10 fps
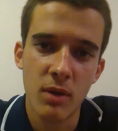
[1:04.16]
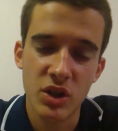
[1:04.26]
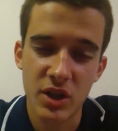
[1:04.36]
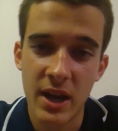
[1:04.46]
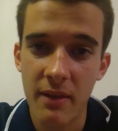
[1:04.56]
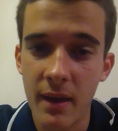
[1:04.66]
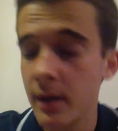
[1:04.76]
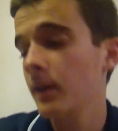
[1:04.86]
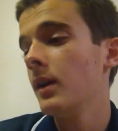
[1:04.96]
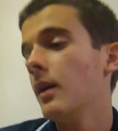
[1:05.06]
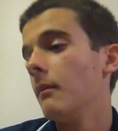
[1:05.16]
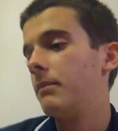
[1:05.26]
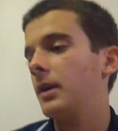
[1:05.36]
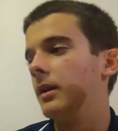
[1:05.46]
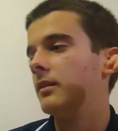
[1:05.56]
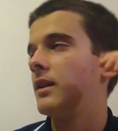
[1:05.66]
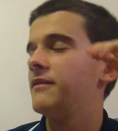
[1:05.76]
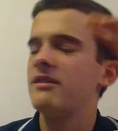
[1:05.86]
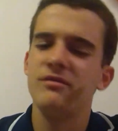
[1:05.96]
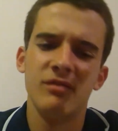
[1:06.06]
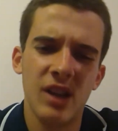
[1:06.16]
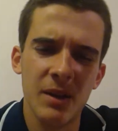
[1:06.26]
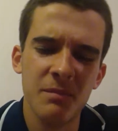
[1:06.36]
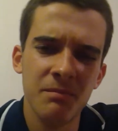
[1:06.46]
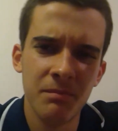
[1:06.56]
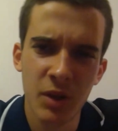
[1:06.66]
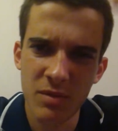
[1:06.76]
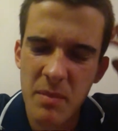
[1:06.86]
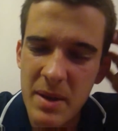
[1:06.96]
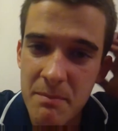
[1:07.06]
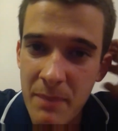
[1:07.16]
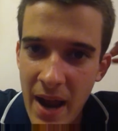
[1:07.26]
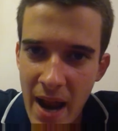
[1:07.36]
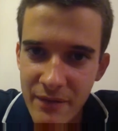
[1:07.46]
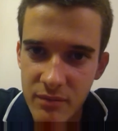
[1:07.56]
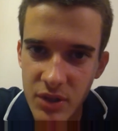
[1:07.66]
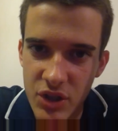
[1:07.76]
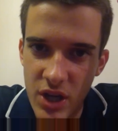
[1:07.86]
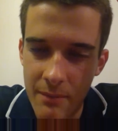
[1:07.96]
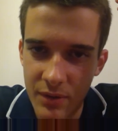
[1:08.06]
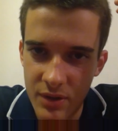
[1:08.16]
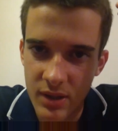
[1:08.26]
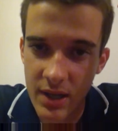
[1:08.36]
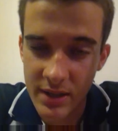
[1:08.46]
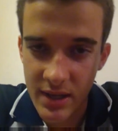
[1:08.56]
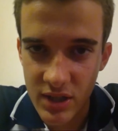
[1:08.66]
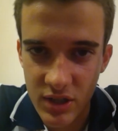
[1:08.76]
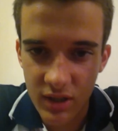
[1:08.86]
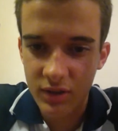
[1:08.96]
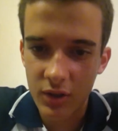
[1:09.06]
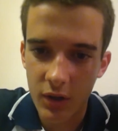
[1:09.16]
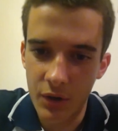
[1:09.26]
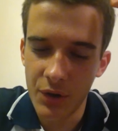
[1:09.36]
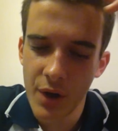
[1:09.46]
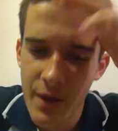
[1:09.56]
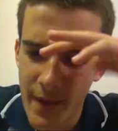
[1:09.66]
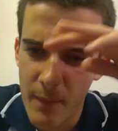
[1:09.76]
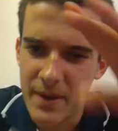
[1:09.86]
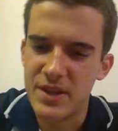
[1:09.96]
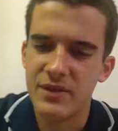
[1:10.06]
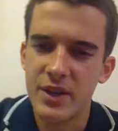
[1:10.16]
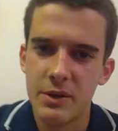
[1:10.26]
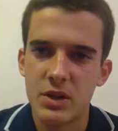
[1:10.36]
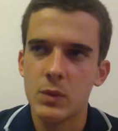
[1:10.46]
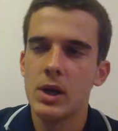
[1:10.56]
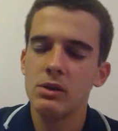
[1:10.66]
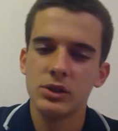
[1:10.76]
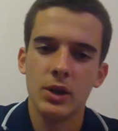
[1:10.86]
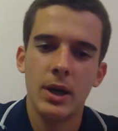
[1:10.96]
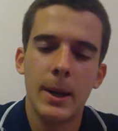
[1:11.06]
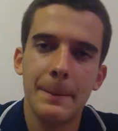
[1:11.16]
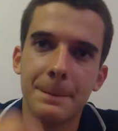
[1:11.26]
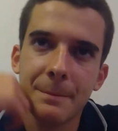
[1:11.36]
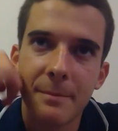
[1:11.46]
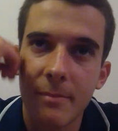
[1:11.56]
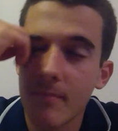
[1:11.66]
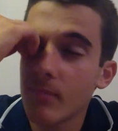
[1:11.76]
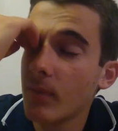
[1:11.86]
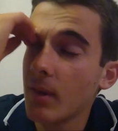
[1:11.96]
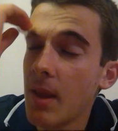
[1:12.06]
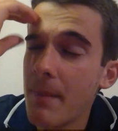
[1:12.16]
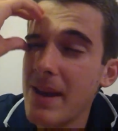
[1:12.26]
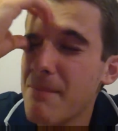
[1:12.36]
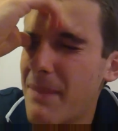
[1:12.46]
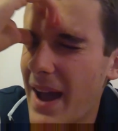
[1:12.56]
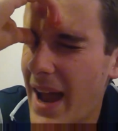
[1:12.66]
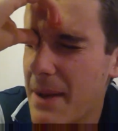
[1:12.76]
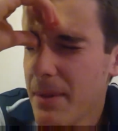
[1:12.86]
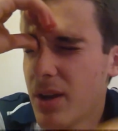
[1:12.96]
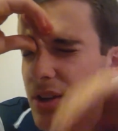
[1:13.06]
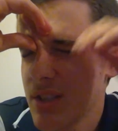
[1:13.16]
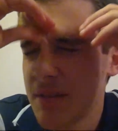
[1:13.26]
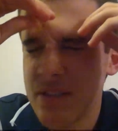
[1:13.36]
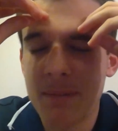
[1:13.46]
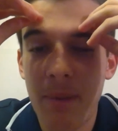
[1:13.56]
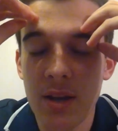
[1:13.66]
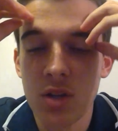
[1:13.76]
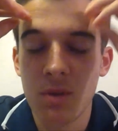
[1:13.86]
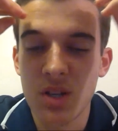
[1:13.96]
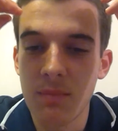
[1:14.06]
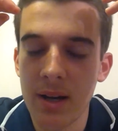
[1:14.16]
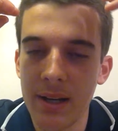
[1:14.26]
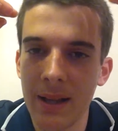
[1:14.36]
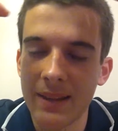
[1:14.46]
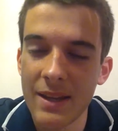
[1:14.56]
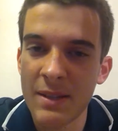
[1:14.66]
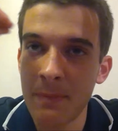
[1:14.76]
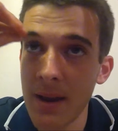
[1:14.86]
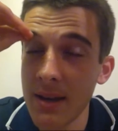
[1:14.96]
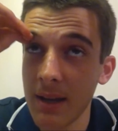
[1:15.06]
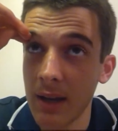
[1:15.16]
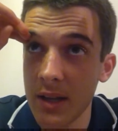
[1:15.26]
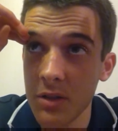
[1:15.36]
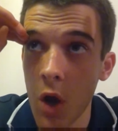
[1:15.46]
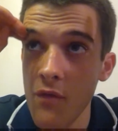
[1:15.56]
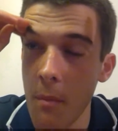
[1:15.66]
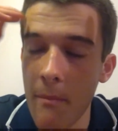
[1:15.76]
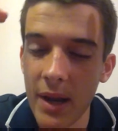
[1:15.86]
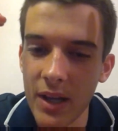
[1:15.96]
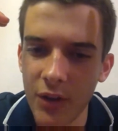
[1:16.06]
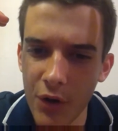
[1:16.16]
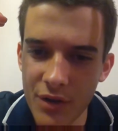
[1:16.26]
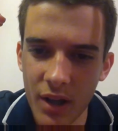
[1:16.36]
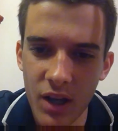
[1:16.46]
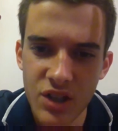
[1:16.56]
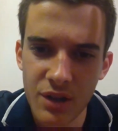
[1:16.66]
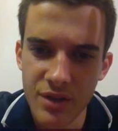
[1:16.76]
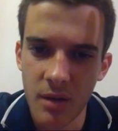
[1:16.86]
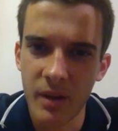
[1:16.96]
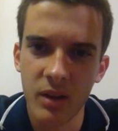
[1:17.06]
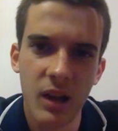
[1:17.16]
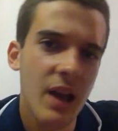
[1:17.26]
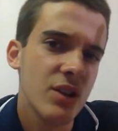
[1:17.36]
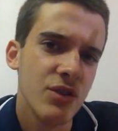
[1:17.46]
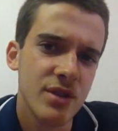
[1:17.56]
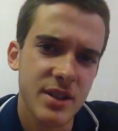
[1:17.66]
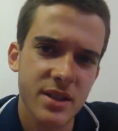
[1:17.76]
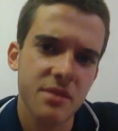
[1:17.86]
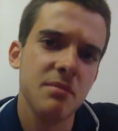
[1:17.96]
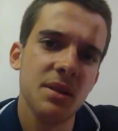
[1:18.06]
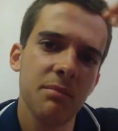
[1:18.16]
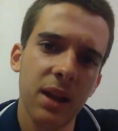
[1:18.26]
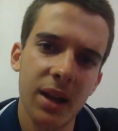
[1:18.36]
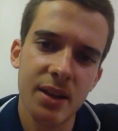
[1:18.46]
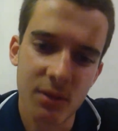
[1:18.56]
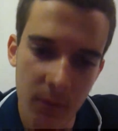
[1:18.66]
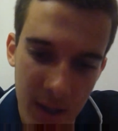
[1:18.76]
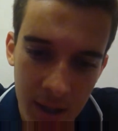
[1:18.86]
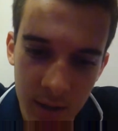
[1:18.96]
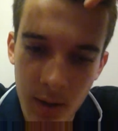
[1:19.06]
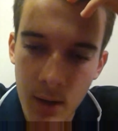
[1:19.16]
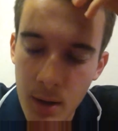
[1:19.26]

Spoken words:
much to get there. But they've even, like, possibly being banned from the Champions League next year, so that'll be in this video as well. So they're being banned because they've spent too much money. Like, they're spending over $1 billion in the last year or something on like youth system and players and all that,